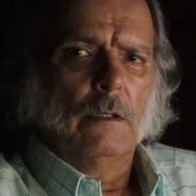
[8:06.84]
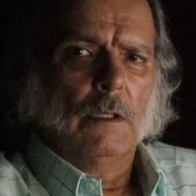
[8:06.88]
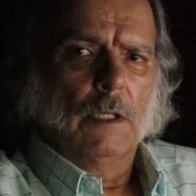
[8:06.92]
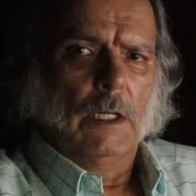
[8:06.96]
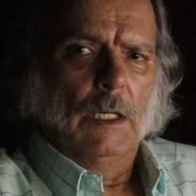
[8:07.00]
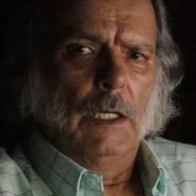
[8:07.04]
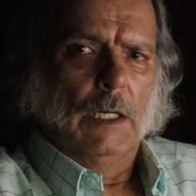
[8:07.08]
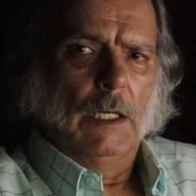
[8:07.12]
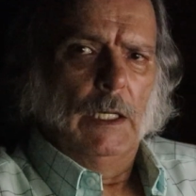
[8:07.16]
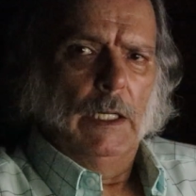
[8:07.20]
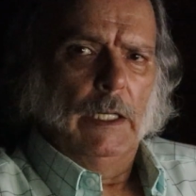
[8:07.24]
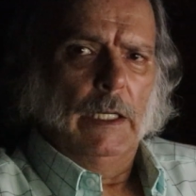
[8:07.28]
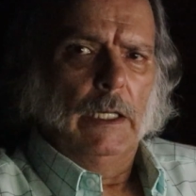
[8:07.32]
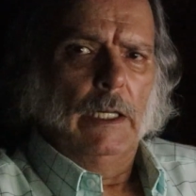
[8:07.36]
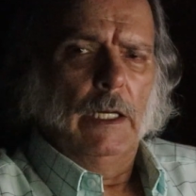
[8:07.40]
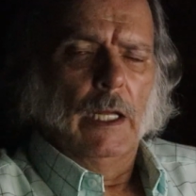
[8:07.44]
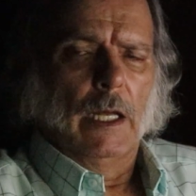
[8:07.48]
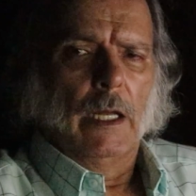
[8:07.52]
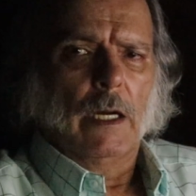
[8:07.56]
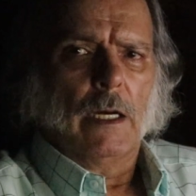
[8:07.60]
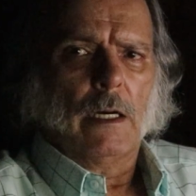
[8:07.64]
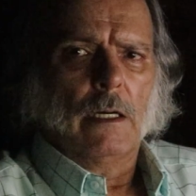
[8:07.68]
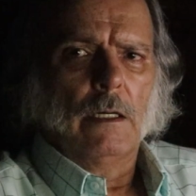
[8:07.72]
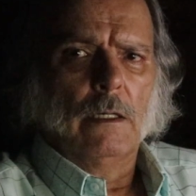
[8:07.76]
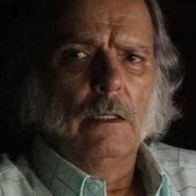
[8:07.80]
a
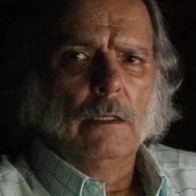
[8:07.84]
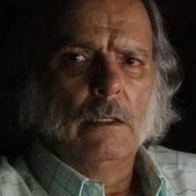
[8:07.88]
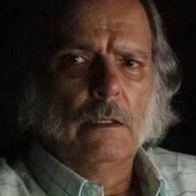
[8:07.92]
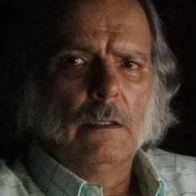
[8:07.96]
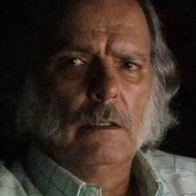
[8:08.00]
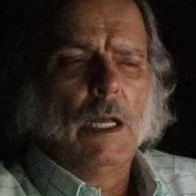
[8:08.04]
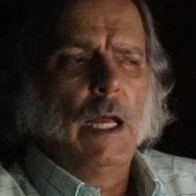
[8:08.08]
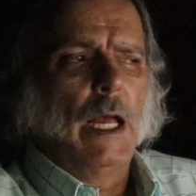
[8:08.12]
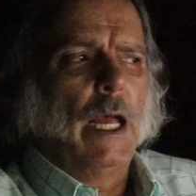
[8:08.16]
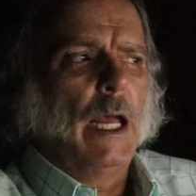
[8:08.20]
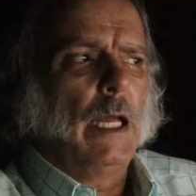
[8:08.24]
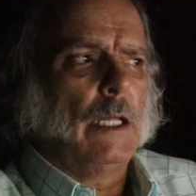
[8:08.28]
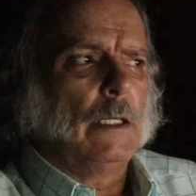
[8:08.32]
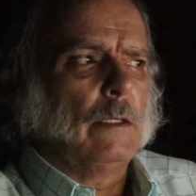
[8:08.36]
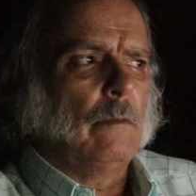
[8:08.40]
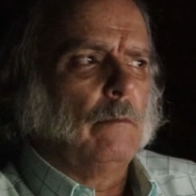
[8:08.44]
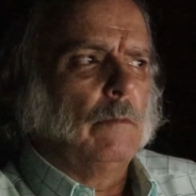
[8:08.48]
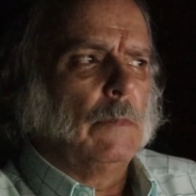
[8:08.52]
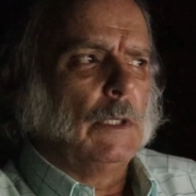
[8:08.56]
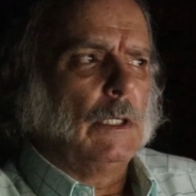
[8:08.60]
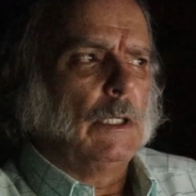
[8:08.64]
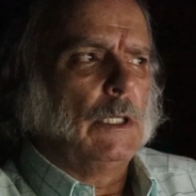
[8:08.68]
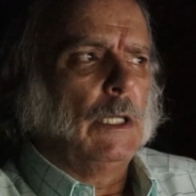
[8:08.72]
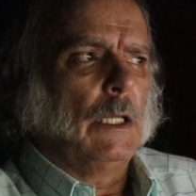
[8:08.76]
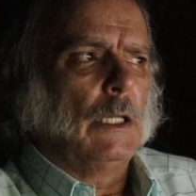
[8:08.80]
leader
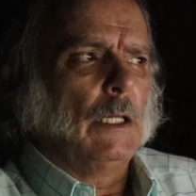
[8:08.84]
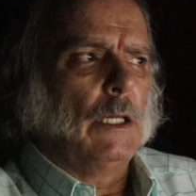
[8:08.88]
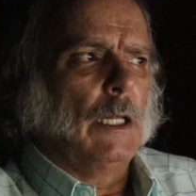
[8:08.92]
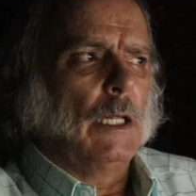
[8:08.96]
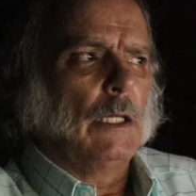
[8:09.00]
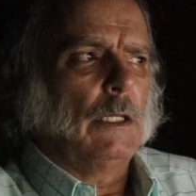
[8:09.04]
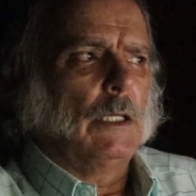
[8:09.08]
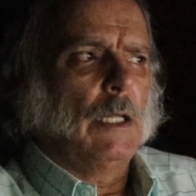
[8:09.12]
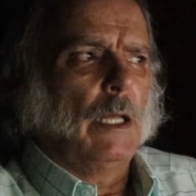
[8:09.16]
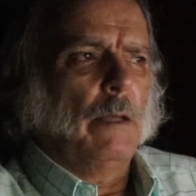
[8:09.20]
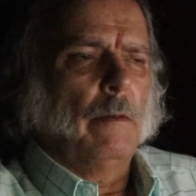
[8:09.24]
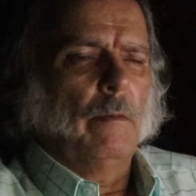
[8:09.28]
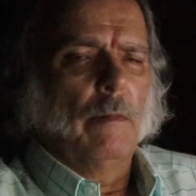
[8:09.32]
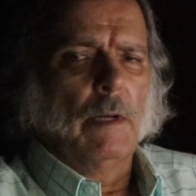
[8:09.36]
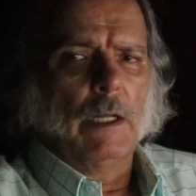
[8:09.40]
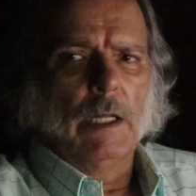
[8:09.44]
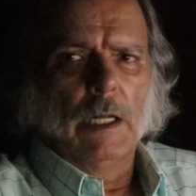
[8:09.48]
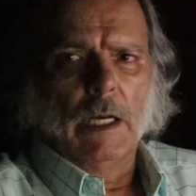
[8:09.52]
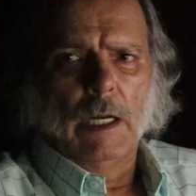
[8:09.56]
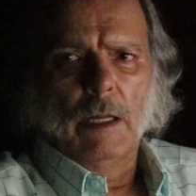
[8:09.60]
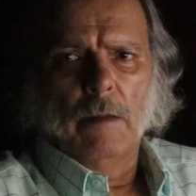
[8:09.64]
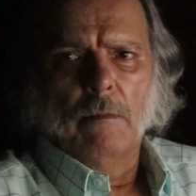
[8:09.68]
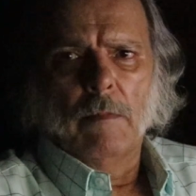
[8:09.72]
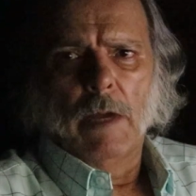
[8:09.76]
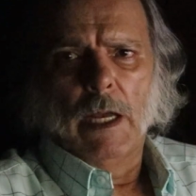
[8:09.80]
admitting that they
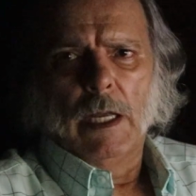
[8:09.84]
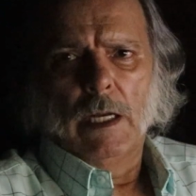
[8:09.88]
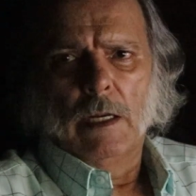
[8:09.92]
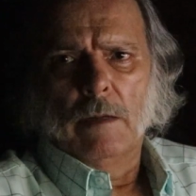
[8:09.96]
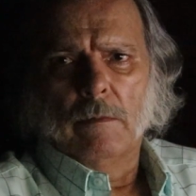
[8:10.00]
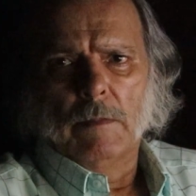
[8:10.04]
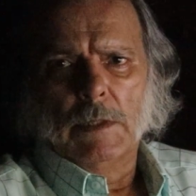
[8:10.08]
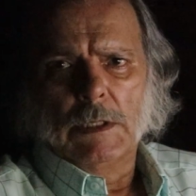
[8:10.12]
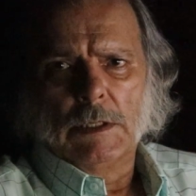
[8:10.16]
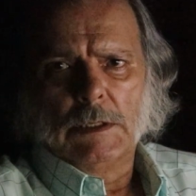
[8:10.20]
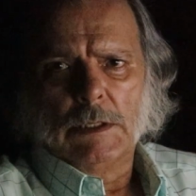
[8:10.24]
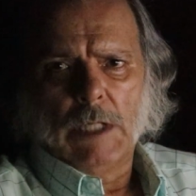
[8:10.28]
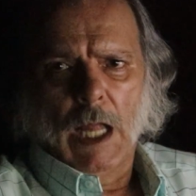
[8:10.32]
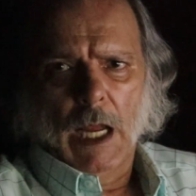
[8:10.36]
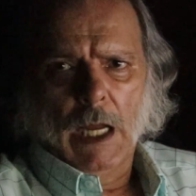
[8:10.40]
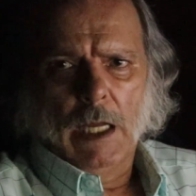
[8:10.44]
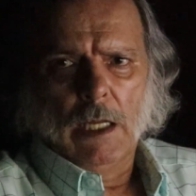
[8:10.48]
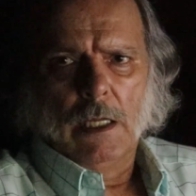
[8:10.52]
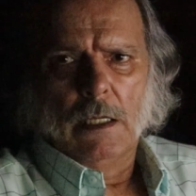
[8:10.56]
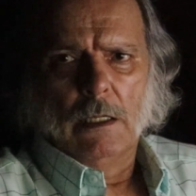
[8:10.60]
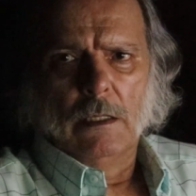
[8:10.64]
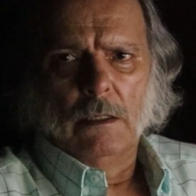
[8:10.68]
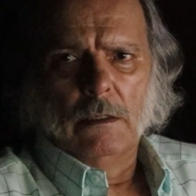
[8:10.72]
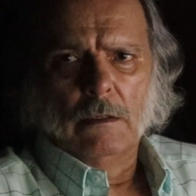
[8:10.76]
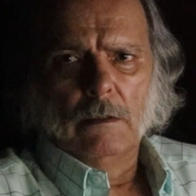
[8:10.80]
made a
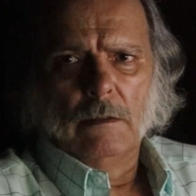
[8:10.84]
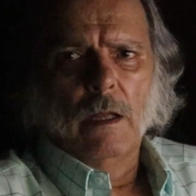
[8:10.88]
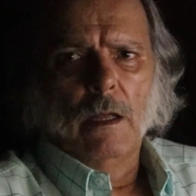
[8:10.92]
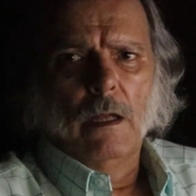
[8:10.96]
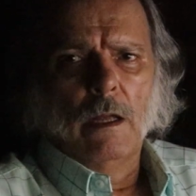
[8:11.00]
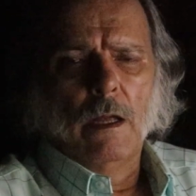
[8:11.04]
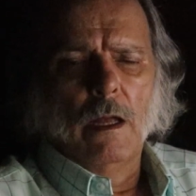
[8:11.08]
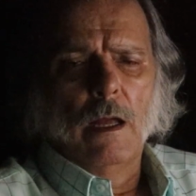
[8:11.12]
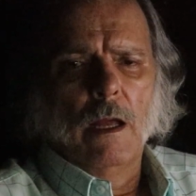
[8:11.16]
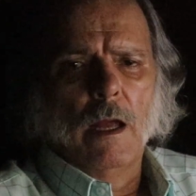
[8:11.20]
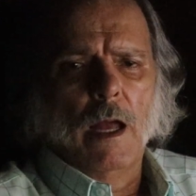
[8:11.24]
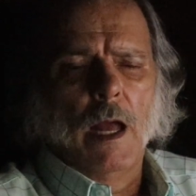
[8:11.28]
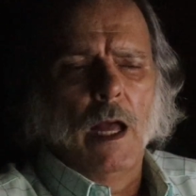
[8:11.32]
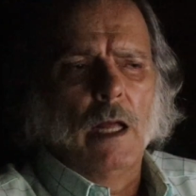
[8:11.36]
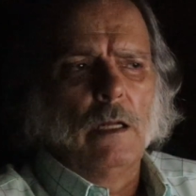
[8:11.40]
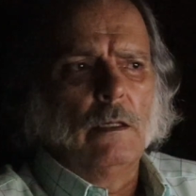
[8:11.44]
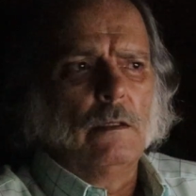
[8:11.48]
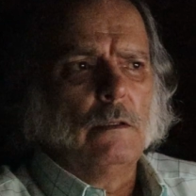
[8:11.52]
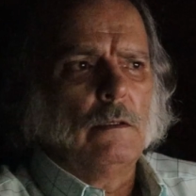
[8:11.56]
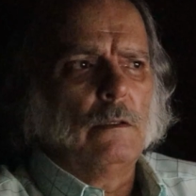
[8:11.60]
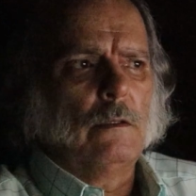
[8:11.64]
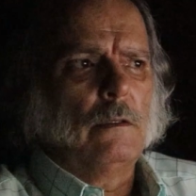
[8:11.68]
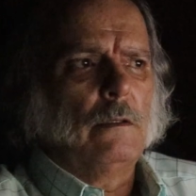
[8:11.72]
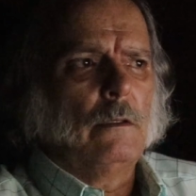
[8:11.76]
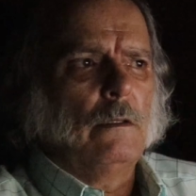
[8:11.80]
mistake?
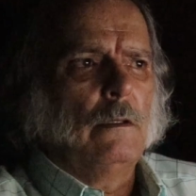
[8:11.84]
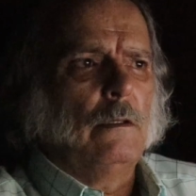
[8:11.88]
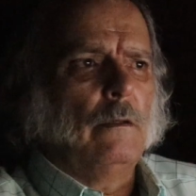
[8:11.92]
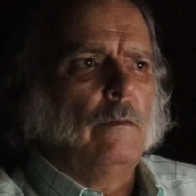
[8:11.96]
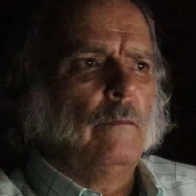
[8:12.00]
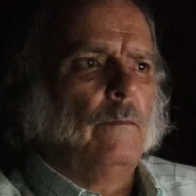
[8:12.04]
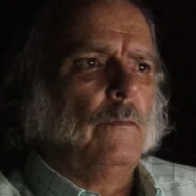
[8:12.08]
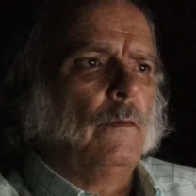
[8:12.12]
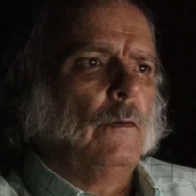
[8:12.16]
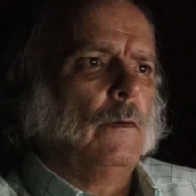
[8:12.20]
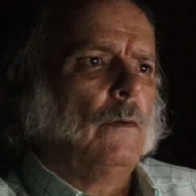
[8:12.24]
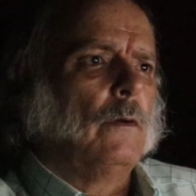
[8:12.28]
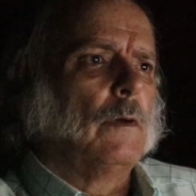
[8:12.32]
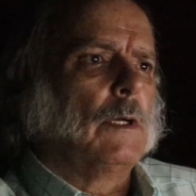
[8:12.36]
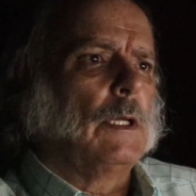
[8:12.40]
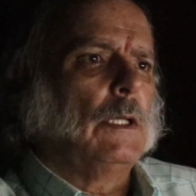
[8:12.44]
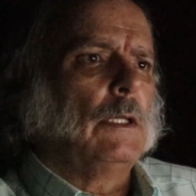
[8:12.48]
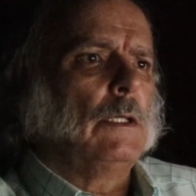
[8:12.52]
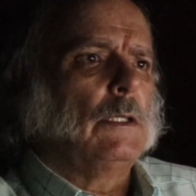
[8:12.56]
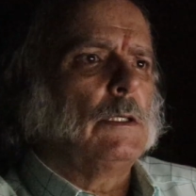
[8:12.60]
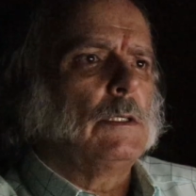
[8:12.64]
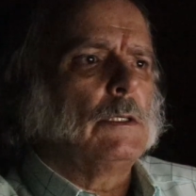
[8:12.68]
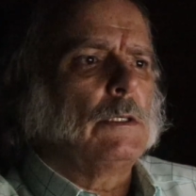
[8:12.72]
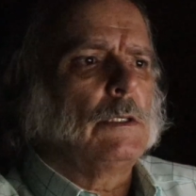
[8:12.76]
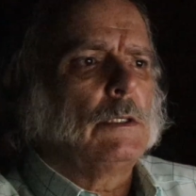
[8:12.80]
And if you look
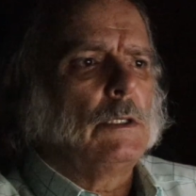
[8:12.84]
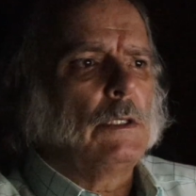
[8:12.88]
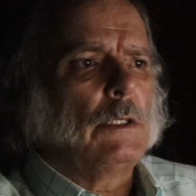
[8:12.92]
at this